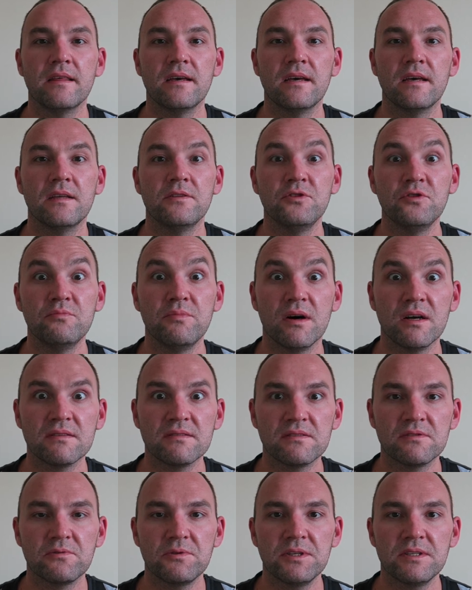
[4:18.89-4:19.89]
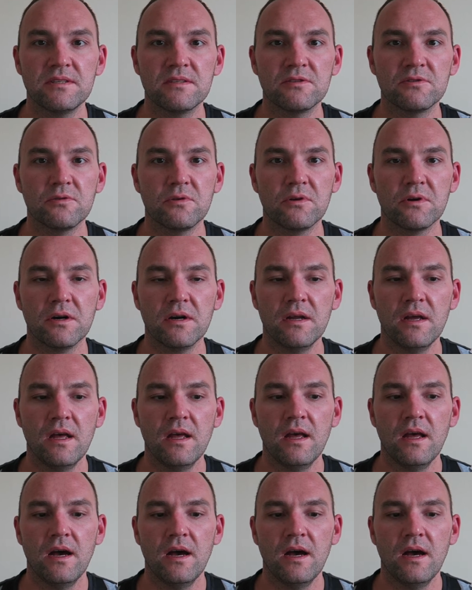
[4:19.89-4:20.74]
the new Bond Street store.